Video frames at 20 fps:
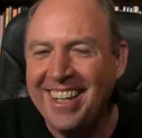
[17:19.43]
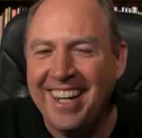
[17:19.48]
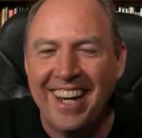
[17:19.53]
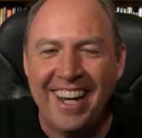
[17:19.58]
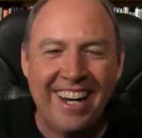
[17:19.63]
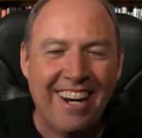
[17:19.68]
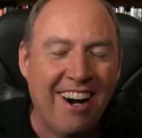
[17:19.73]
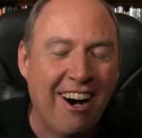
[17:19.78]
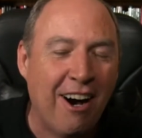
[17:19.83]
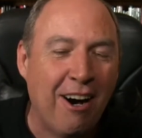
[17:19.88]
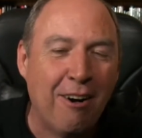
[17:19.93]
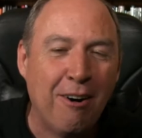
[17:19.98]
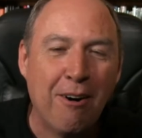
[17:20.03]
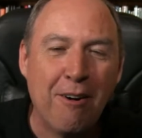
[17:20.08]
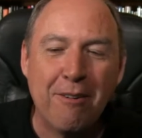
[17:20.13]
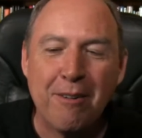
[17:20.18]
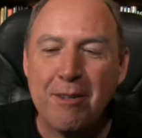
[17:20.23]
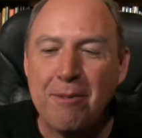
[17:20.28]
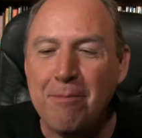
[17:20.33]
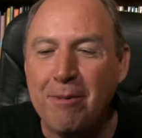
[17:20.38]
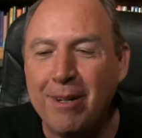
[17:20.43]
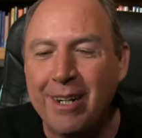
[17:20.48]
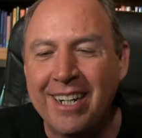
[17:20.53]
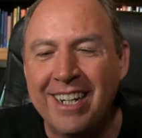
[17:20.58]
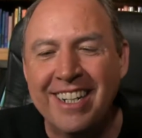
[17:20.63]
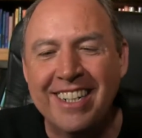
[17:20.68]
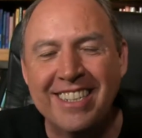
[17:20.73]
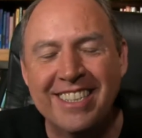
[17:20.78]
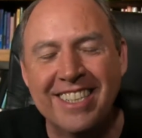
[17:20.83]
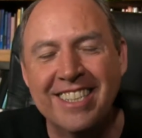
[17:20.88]
yeah, all over the
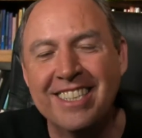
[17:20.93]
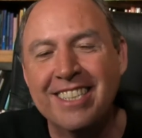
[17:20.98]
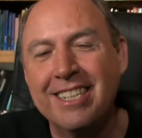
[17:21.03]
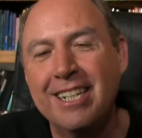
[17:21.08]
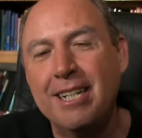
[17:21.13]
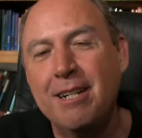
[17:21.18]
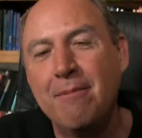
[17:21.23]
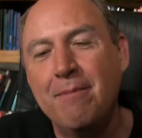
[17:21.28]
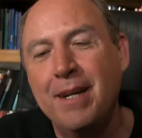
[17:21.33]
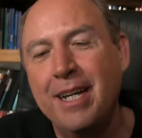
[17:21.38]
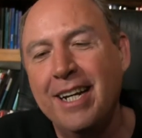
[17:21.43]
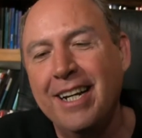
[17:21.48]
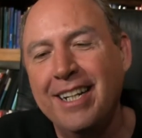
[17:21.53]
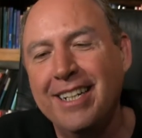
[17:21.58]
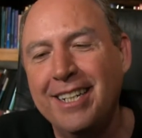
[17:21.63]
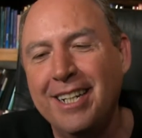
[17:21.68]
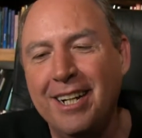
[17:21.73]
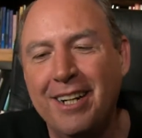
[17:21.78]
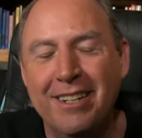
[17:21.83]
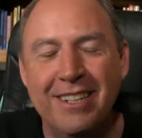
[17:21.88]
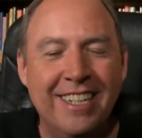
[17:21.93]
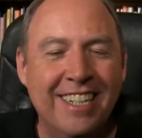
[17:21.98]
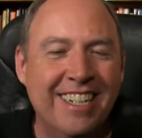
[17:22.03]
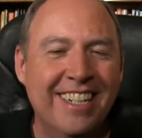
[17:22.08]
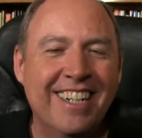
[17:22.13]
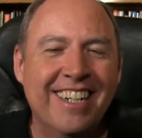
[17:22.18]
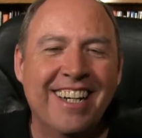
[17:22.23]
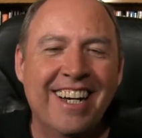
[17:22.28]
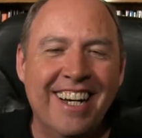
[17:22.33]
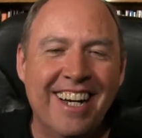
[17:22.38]
place. It's going to be, you know,
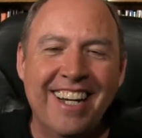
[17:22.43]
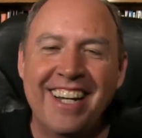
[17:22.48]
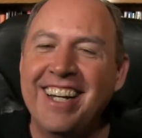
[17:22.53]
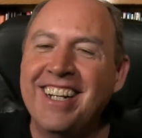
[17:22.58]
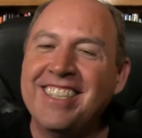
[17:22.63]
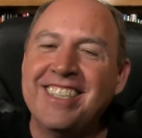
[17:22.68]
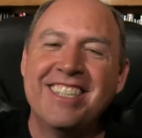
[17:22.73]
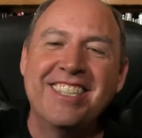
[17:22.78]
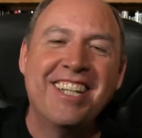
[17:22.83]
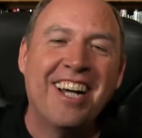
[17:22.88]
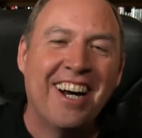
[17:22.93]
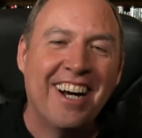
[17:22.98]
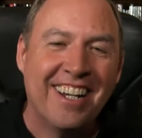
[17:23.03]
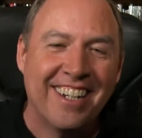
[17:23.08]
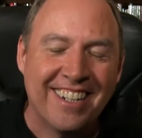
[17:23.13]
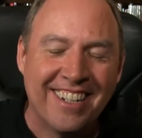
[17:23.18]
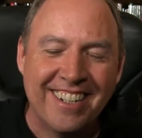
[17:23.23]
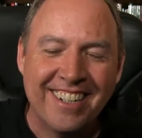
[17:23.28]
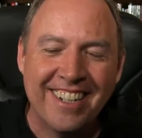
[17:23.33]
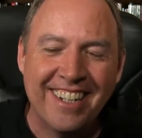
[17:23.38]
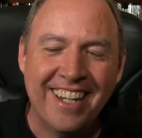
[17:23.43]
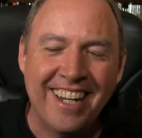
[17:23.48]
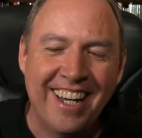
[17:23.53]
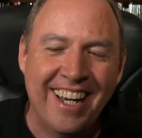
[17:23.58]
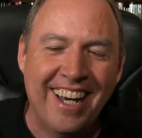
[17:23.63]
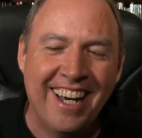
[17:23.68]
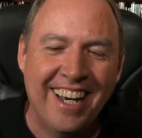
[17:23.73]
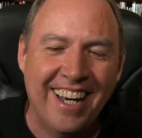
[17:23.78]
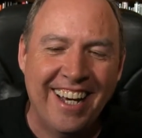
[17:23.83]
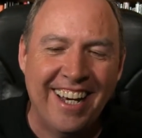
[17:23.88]
it's done
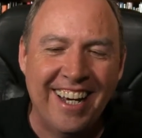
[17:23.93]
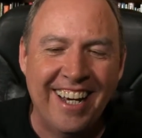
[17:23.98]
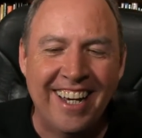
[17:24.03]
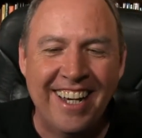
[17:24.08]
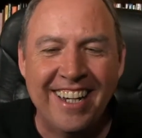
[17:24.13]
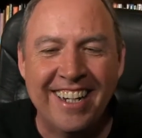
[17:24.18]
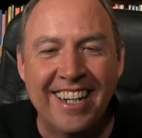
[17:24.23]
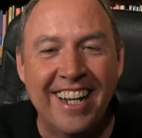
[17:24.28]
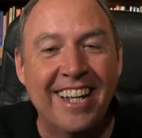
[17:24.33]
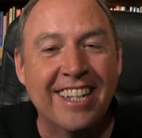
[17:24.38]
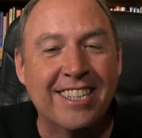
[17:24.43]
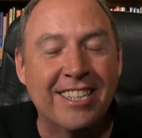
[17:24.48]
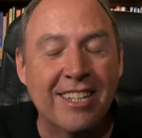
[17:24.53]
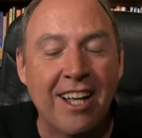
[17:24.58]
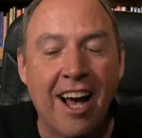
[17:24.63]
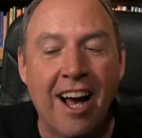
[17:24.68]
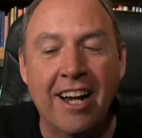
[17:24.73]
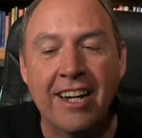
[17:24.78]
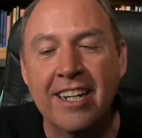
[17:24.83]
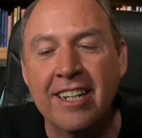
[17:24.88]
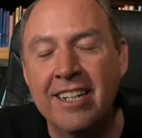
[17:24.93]
and it's not.